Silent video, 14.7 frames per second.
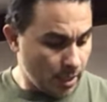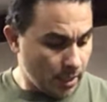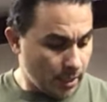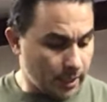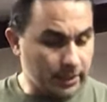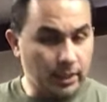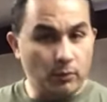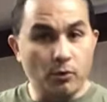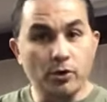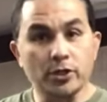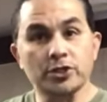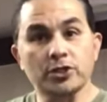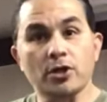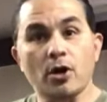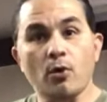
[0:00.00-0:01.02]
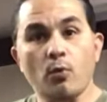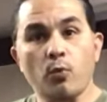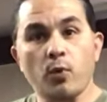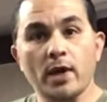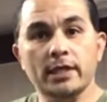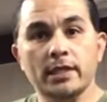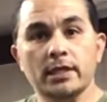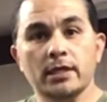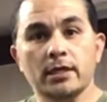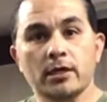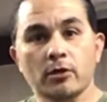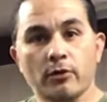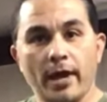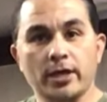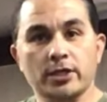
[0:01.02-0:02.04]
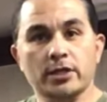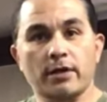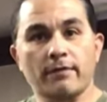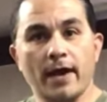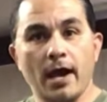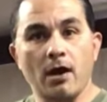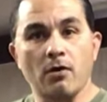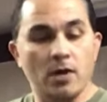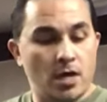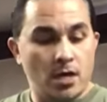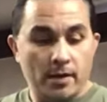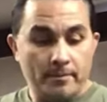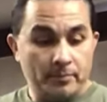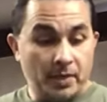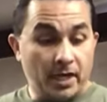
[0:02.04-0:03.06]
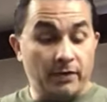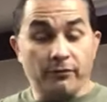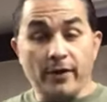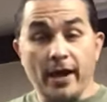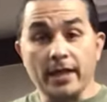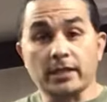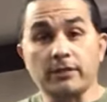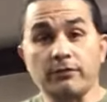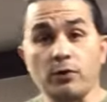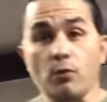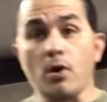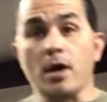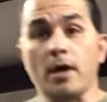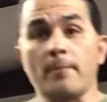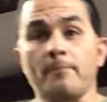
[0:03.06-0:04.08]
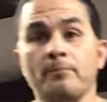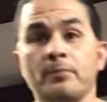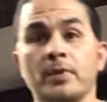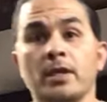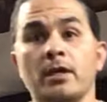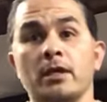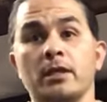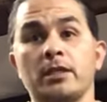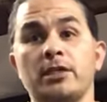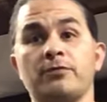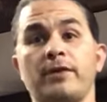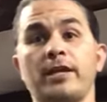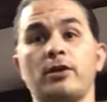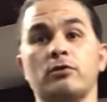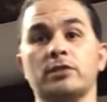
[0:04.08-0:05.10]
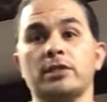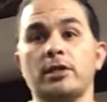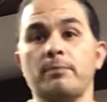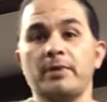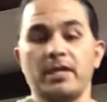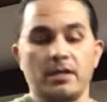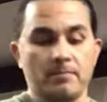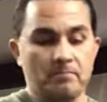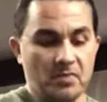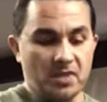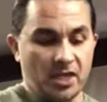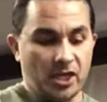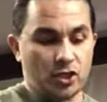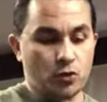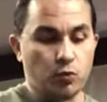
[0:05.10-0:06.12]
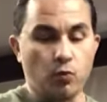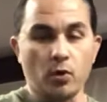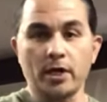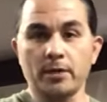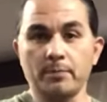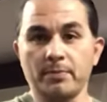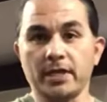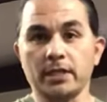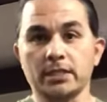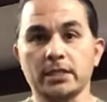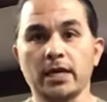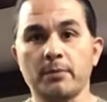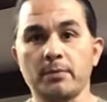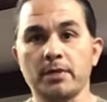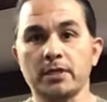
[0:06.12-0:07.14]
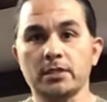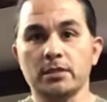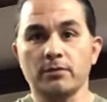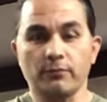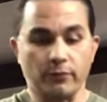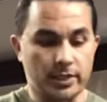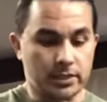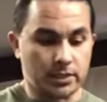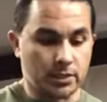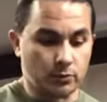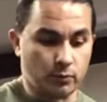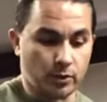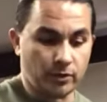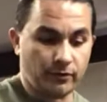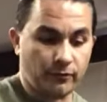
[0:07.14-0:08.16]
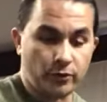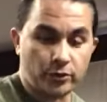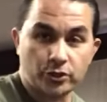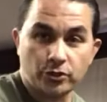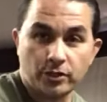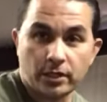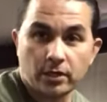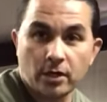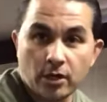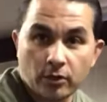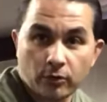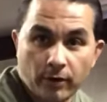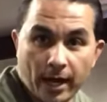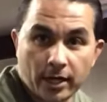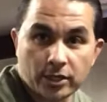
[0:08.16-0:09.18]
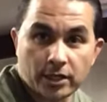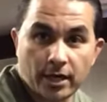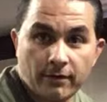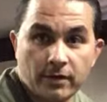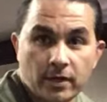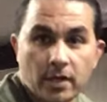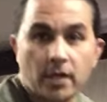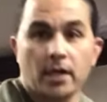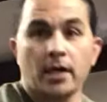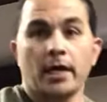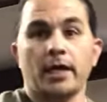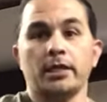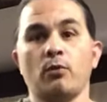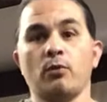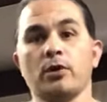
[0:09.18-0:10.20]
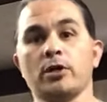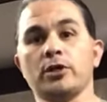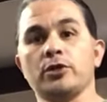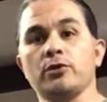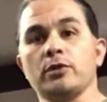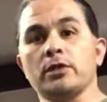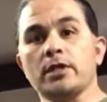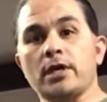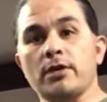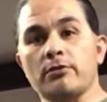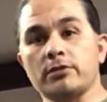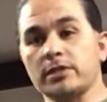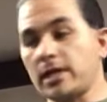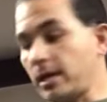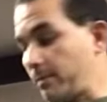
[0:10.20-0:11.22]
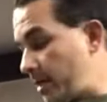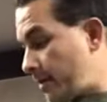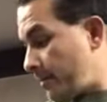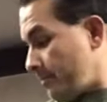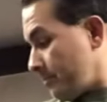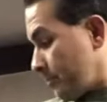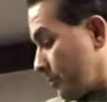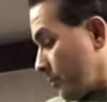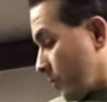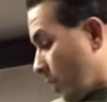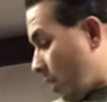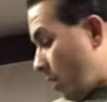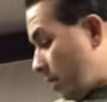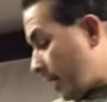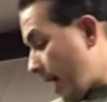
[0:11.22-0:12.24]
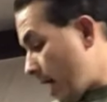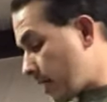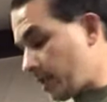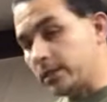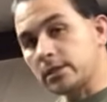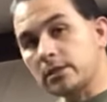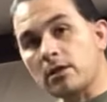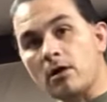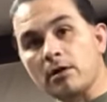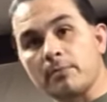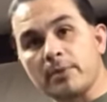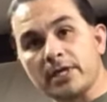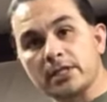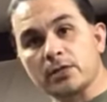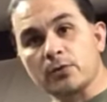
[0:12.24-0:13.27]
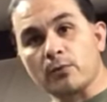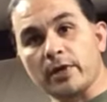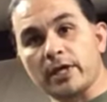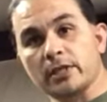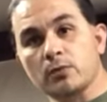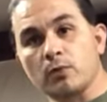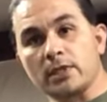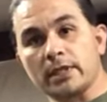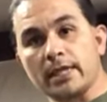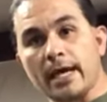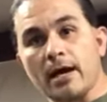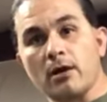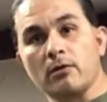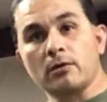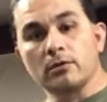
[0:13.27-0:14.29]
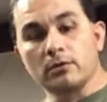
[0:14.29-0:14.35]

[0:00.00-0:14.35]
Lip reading: I said, we're going to start with the crankshaft. How, and in fact, if you want these videos, it'll be each one be in segments. For instance, we're going to first do the crankshaft, and then we're going to do another segment on how to install the piston rings without